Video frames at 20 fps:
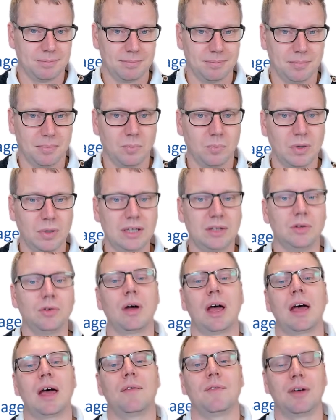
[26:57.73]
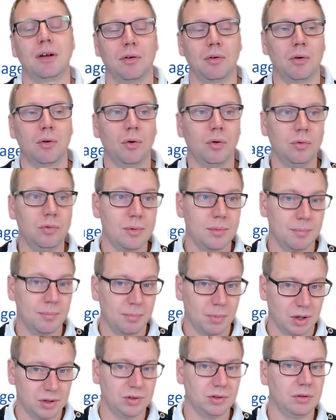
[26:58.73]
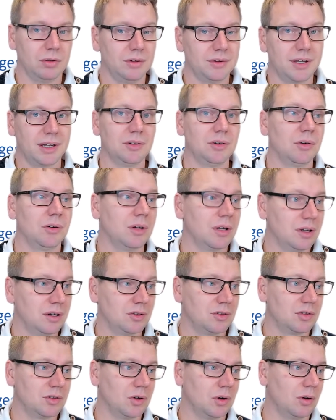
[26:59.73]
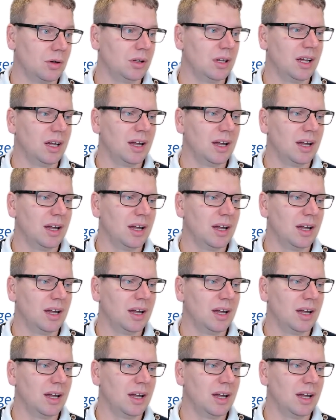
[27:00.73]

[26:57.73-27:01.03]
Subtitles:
We do have our own module that you can install.